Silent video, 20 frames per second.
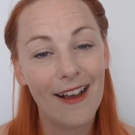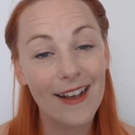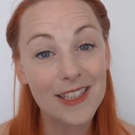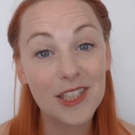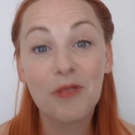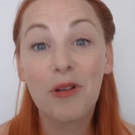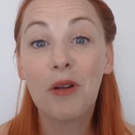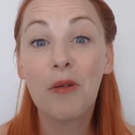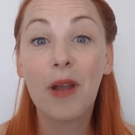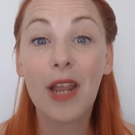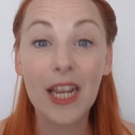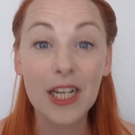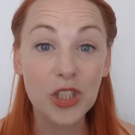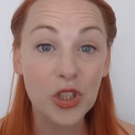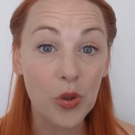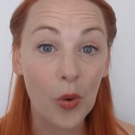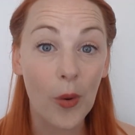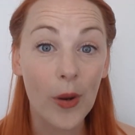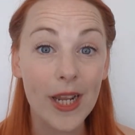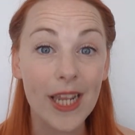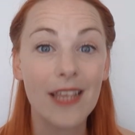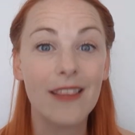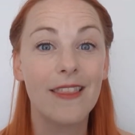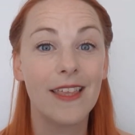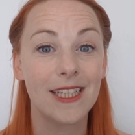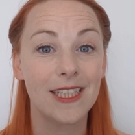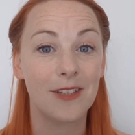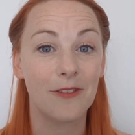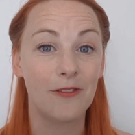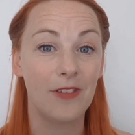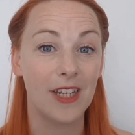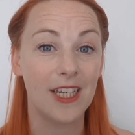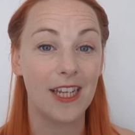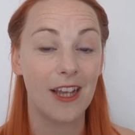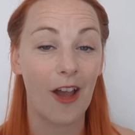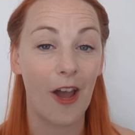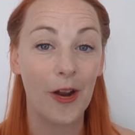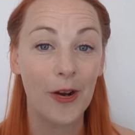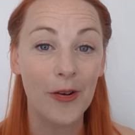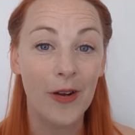So anyway, enjoy this
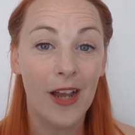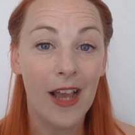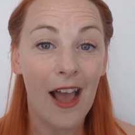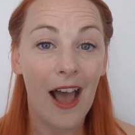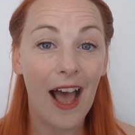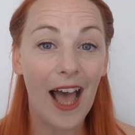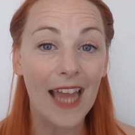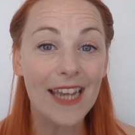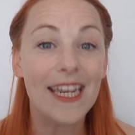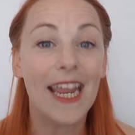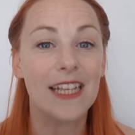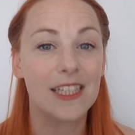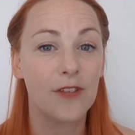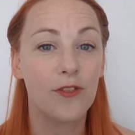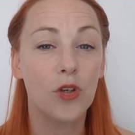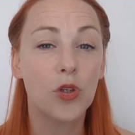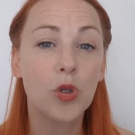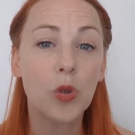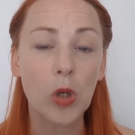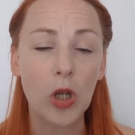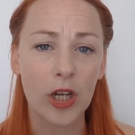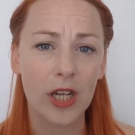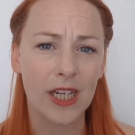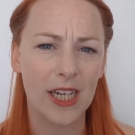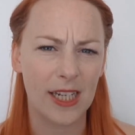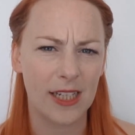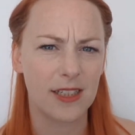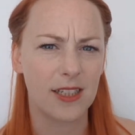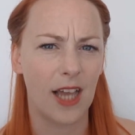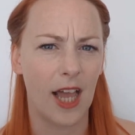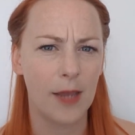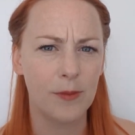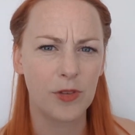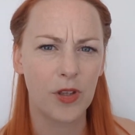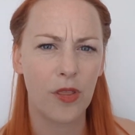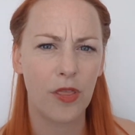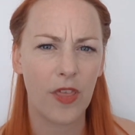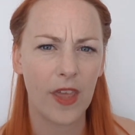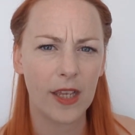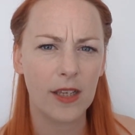video. And yes, if you do look at it at times
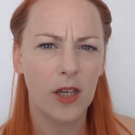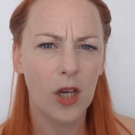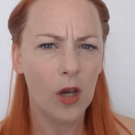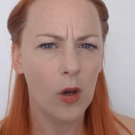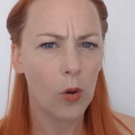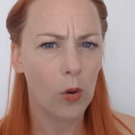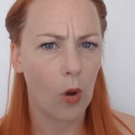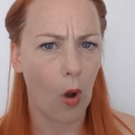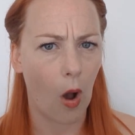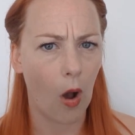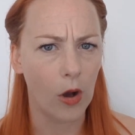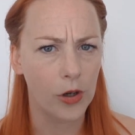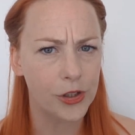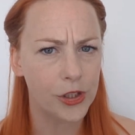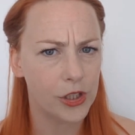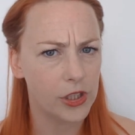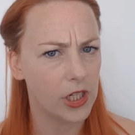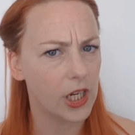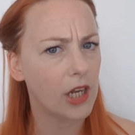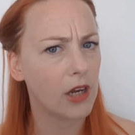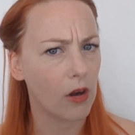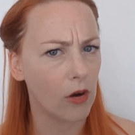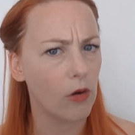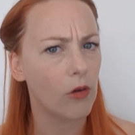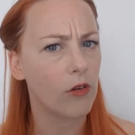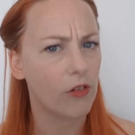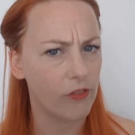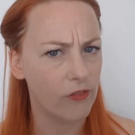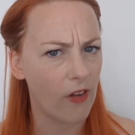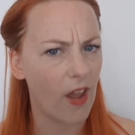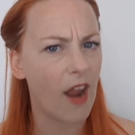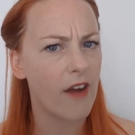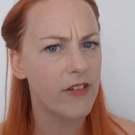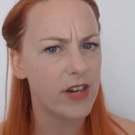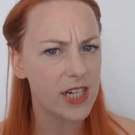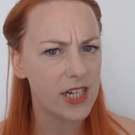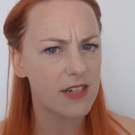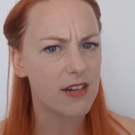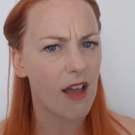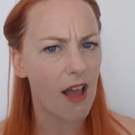and think, gosh, Nicola looks
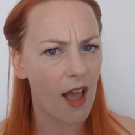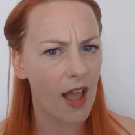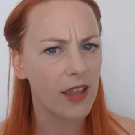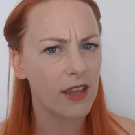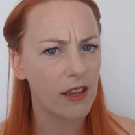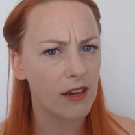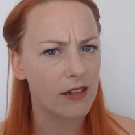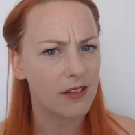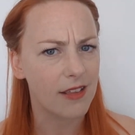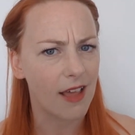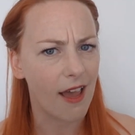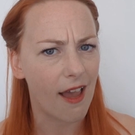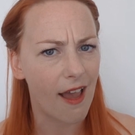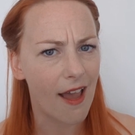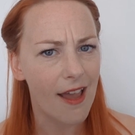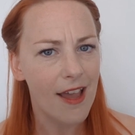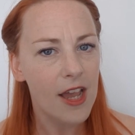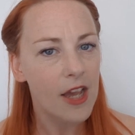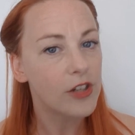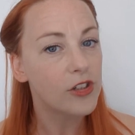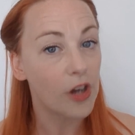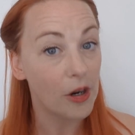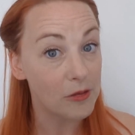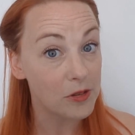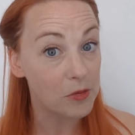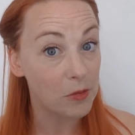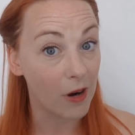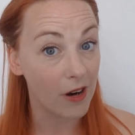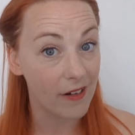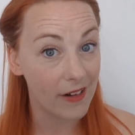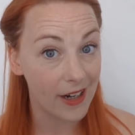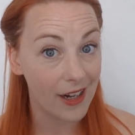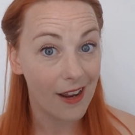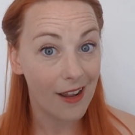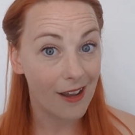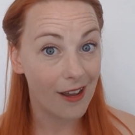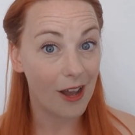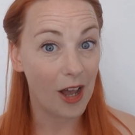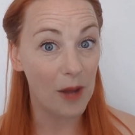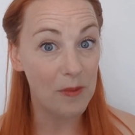very tired there, don't worry.
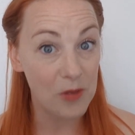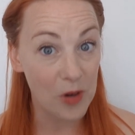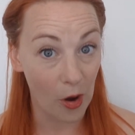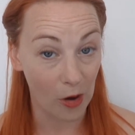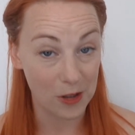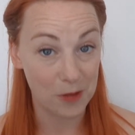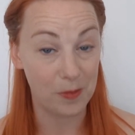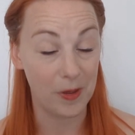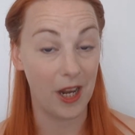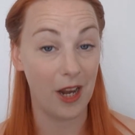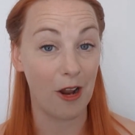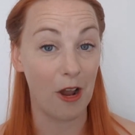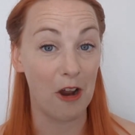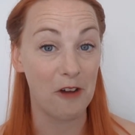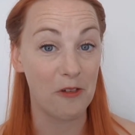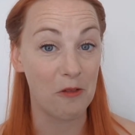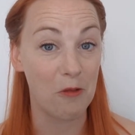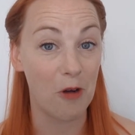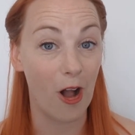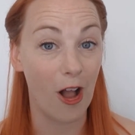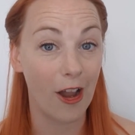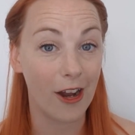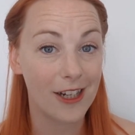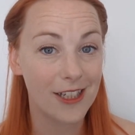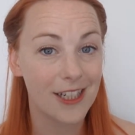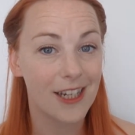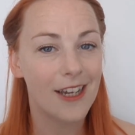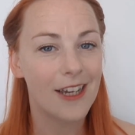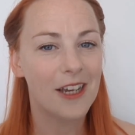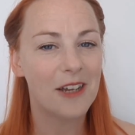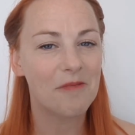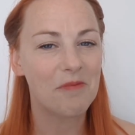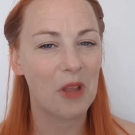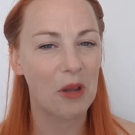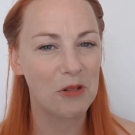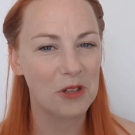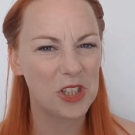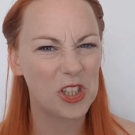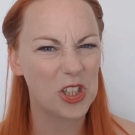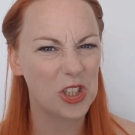I'm not being overworked. I
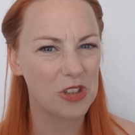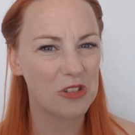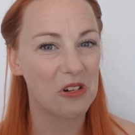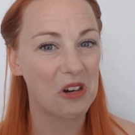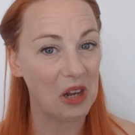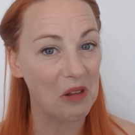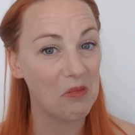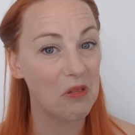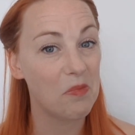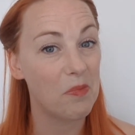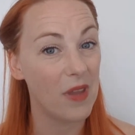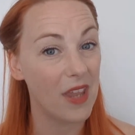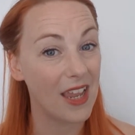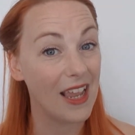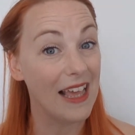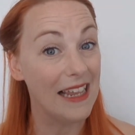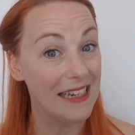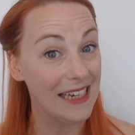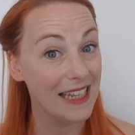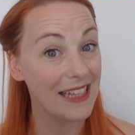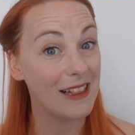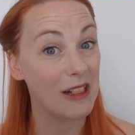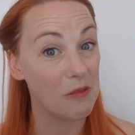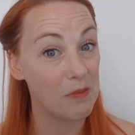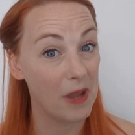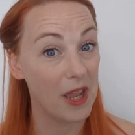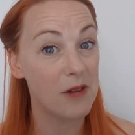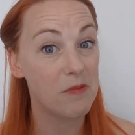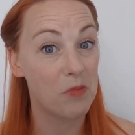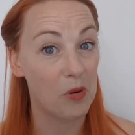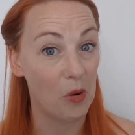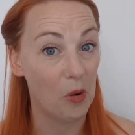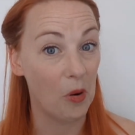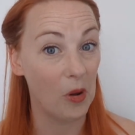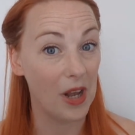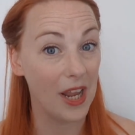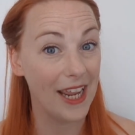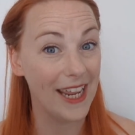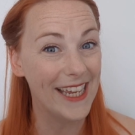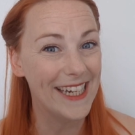was just struggling with being a little bit
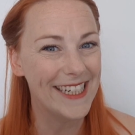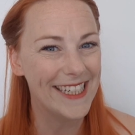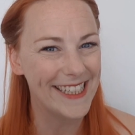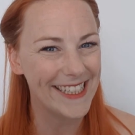poorly.